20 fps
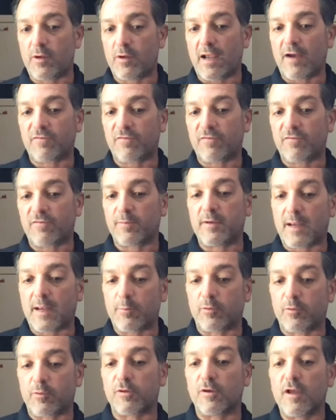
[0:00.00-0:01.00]
We have to be
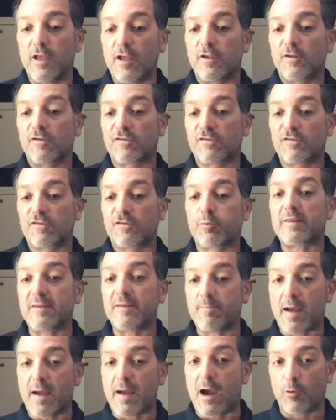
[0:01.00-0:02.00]
able to spread
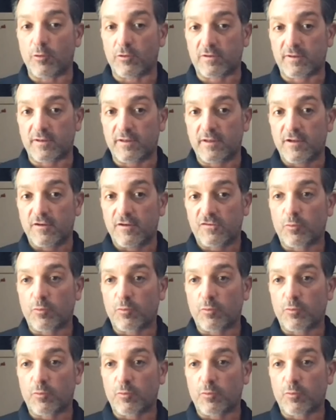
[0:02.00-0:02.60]
them out.